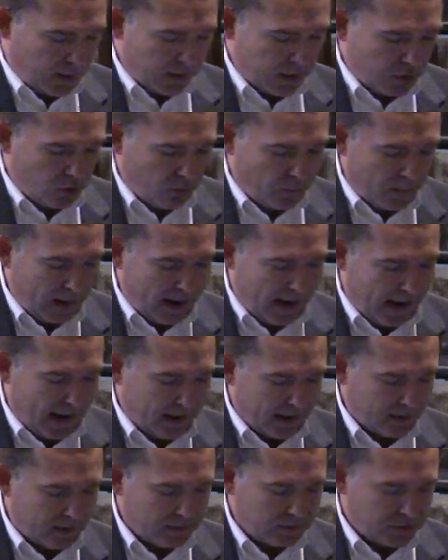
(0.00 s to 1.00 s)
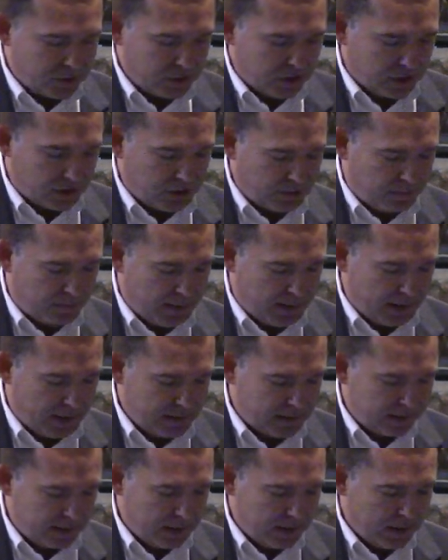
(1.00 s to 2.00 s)
go back just a little
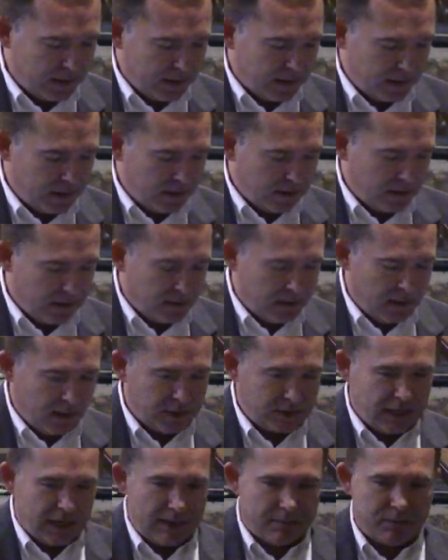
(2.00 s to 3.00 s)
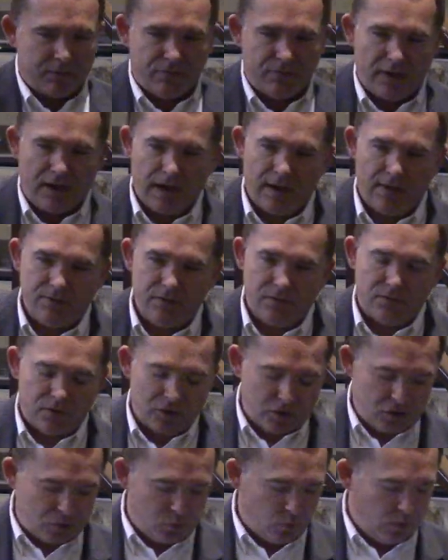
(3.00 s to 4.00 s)
bit in chapter 5 to
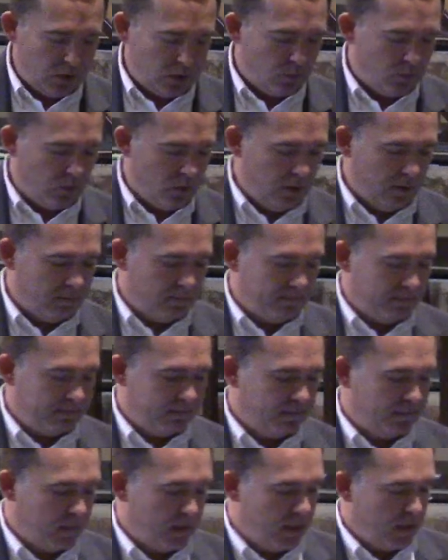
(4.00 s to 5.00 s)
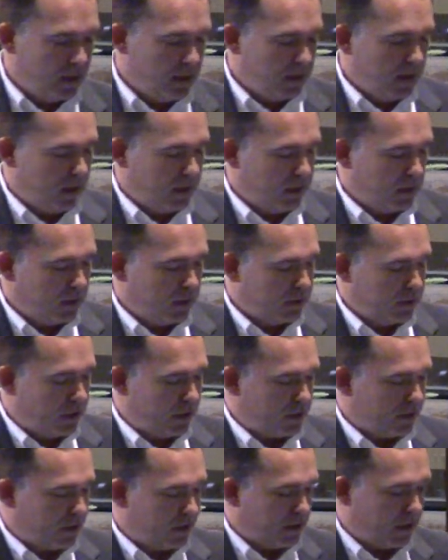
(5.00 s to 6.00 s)
verse 21.
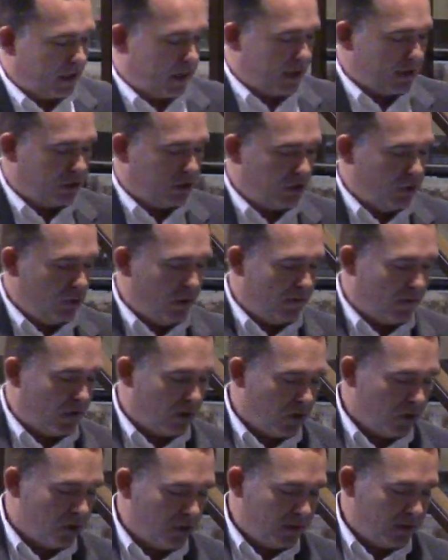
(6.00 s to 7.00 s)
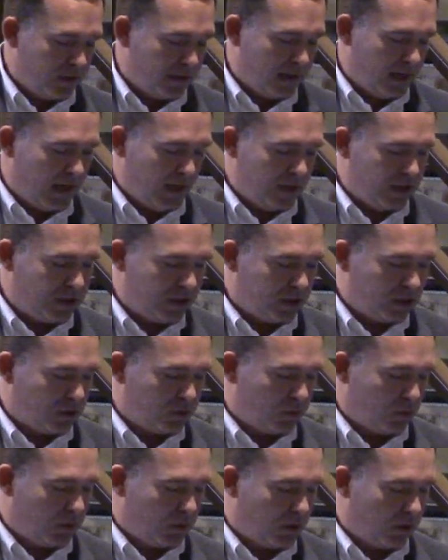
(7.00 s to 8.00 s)
Jesus says, "You have heard that the
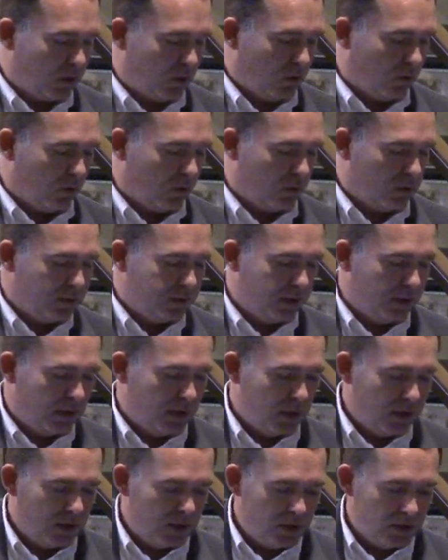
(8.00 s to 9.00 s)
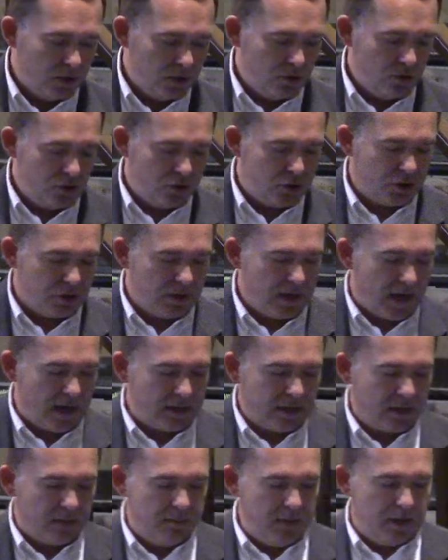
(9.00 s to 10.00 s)
ancients were told, 'You shall
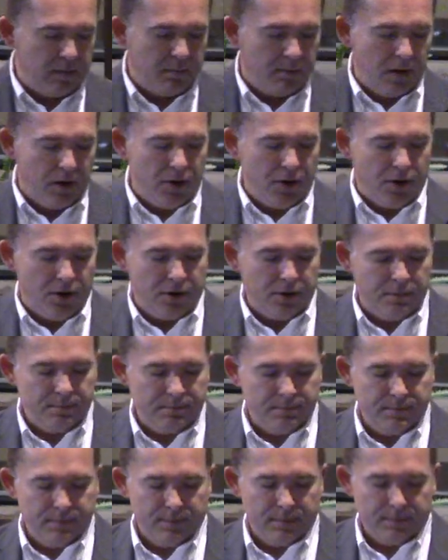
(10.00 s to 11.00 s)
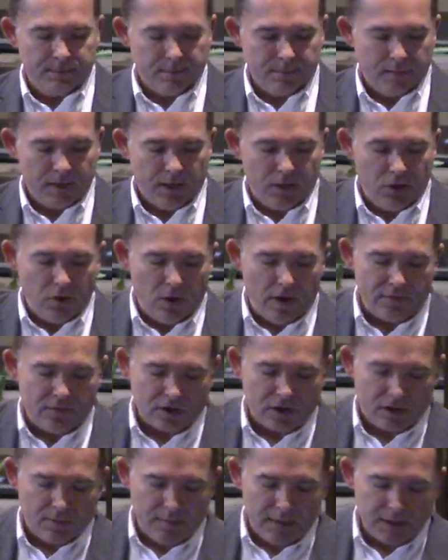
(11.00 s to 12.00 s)
not commit murder, and whoever
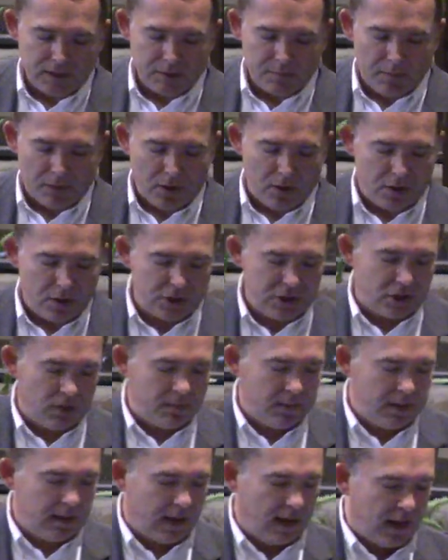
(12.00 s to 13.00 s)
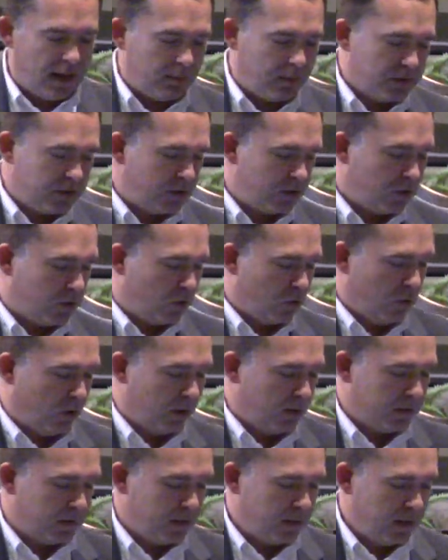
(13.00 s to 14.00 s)
commits murder shall be liable to the
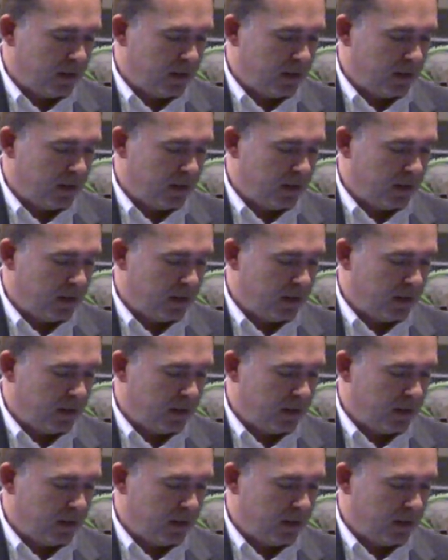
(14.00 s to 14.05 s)
court.'